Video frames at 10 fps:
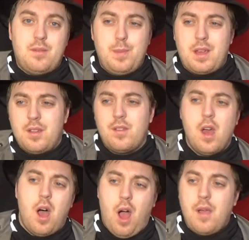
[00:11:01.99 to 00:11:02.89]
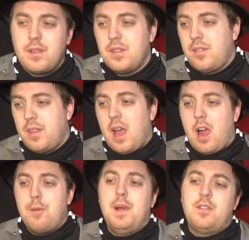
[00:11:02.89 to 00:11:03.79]
this, because obviously
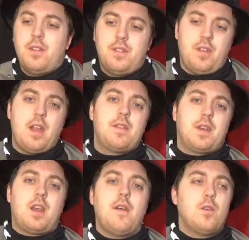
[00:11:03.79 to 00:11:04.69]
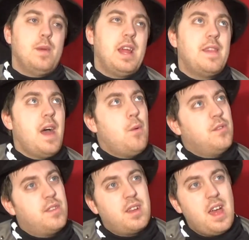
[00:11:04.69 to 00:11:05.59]
Iron Man's on the side of the government, and that
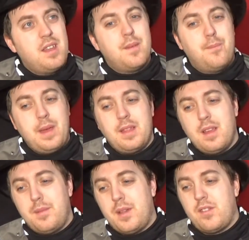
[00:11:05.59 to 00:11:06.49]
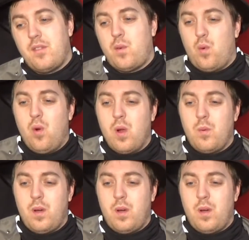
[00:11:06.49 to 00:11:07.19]
was the kind of the big thing about Civil War,